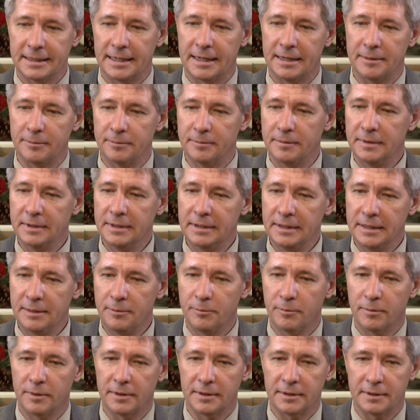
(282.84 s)
I really
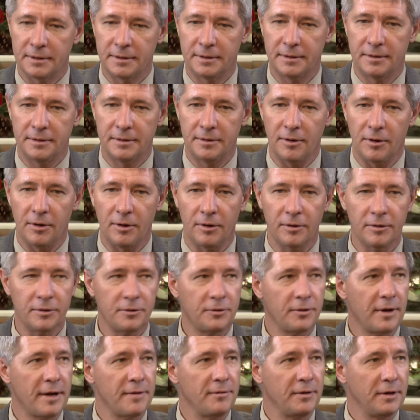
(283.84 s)
want all the
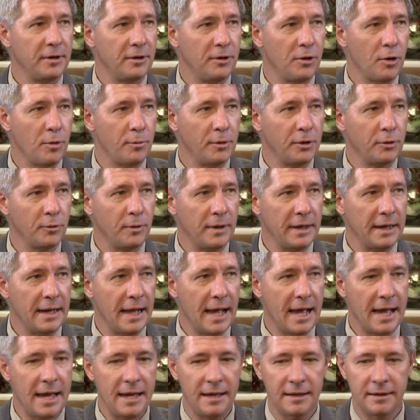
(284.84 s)
traffic to go between
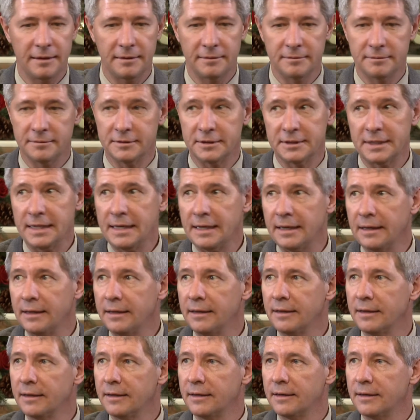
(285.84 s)
A and
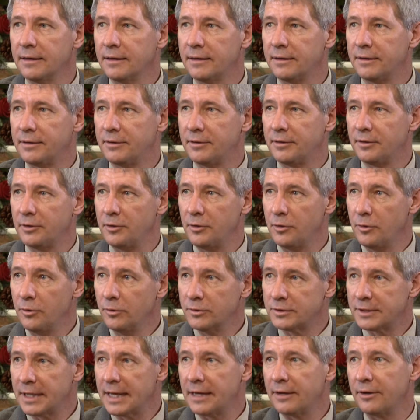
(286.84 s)
Z to
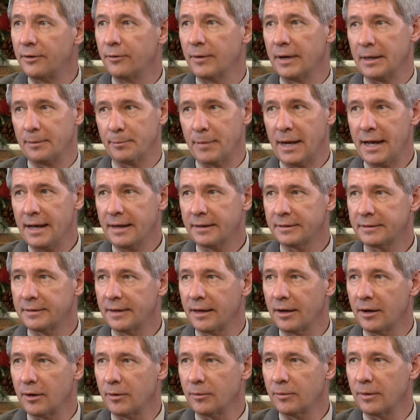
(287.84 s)
use that direct path
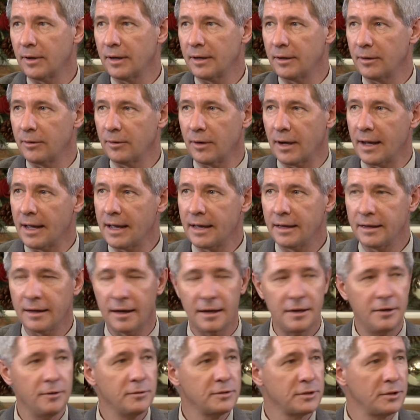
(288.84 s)
now.
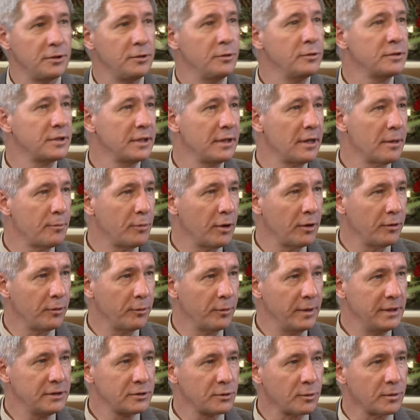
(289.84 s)
I used to using up other
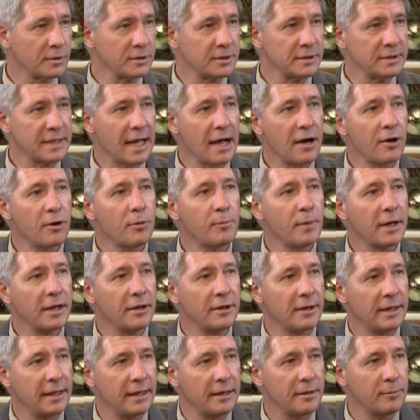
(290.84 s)
resources. How am I
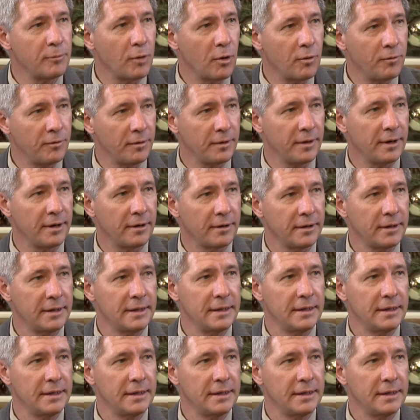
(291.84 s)
going to get them over there?